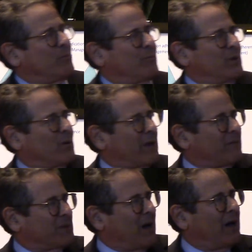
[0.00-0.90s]
We don't
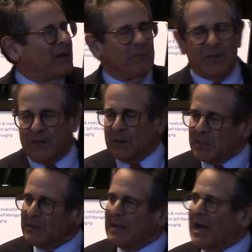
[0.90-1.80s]
have time, but there's
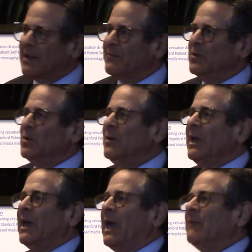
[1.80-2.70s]
a lot of new
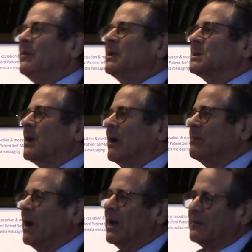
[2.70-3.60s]
evidence
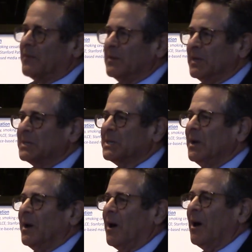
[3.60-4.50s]
on mindfulness,
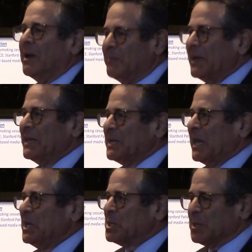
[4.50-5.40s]
on
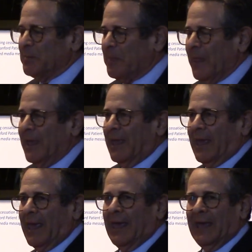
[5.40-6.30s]
meditation,
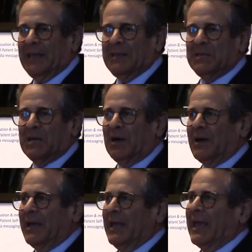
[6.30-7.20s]
and
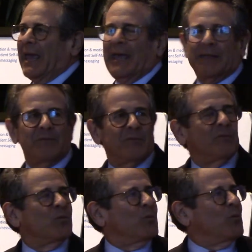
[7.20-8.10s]

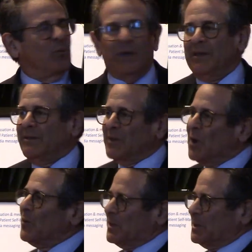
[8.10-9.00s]
we
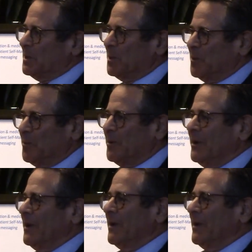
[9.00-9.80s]
know what to do.